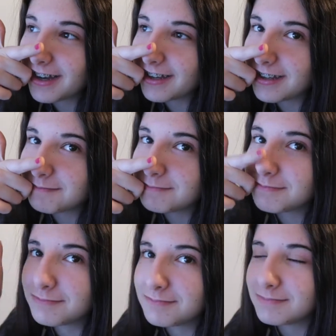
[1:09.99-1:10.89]

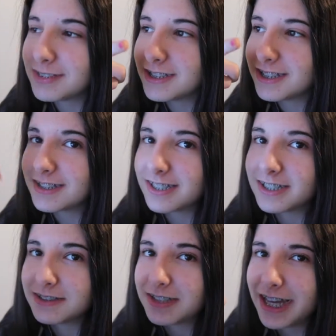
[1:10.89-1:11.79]
Um, unless
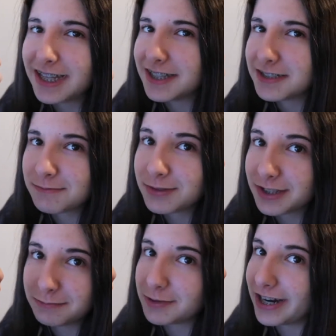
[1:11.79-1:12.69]
I edit this
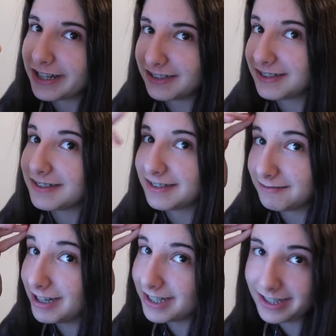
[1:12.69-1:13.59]
really miraculously
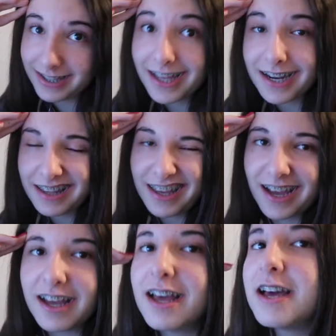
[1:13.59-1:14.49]
quickly then, yeah.